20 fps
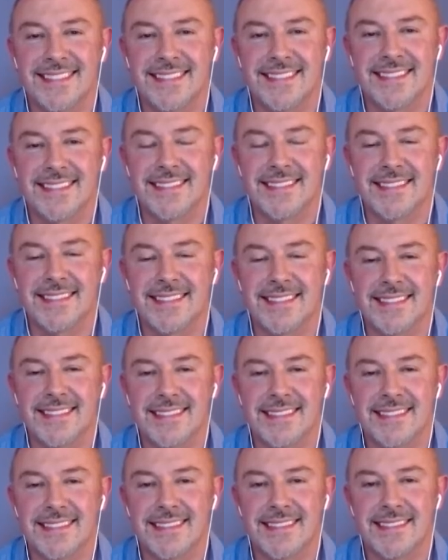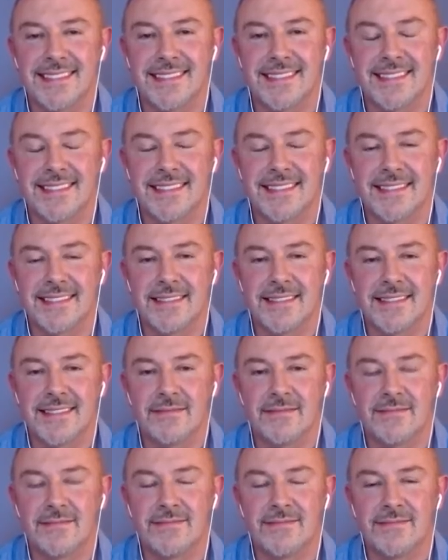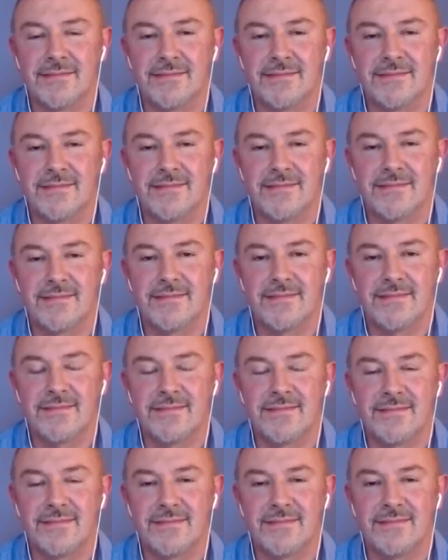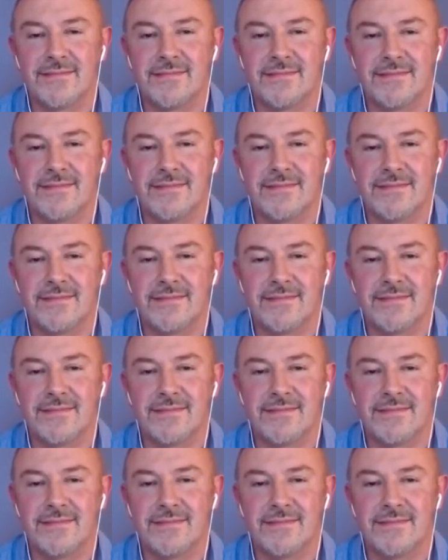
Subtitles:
The person shown says nothing.